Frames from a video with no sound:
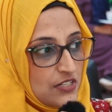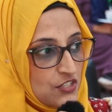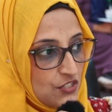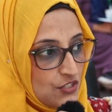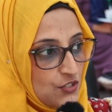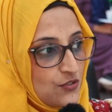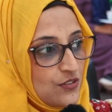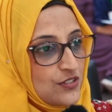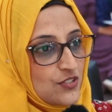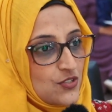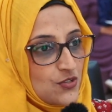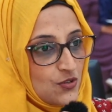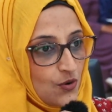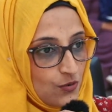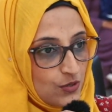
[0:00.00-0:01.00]

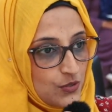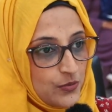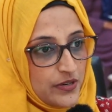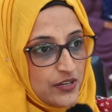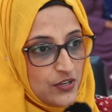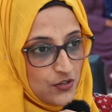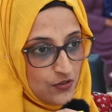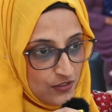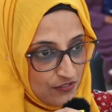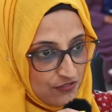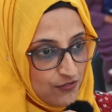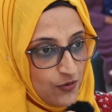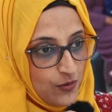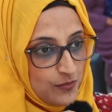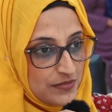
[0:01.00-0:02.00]
students don't wear
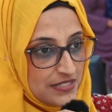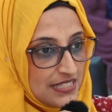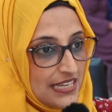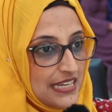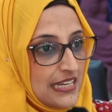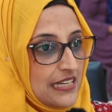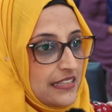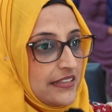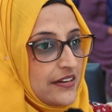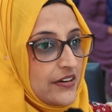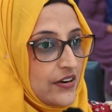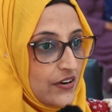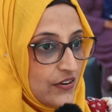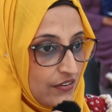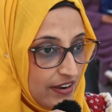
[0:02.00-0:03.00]
uniforms,
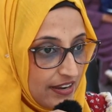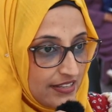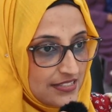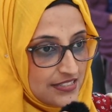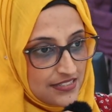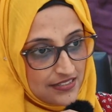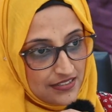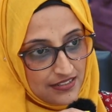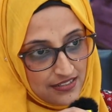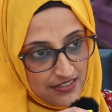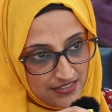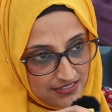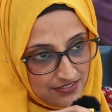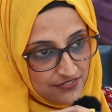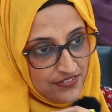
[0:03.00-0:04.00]
their grades
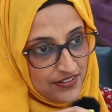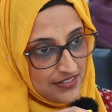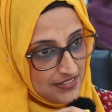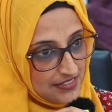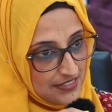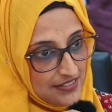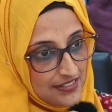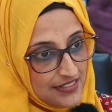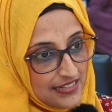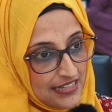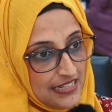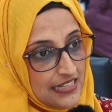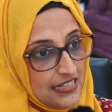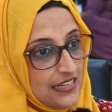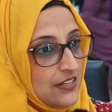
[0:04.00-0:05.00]
get affected
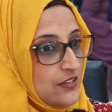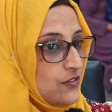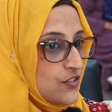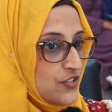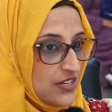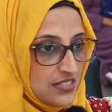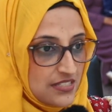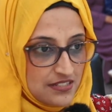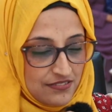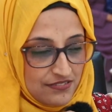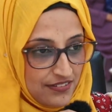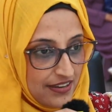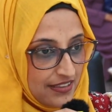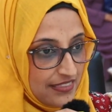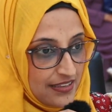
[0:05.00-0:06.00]
can you
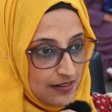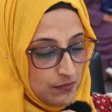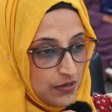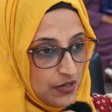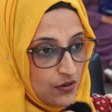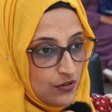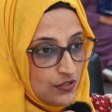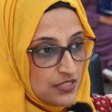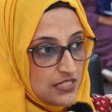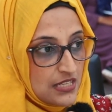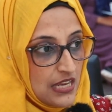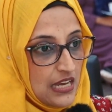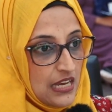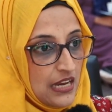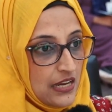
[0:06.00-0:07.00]
justify that?
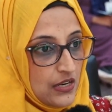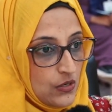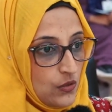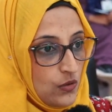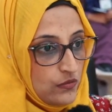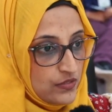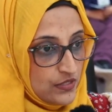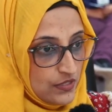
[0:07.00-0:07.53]
Because I know of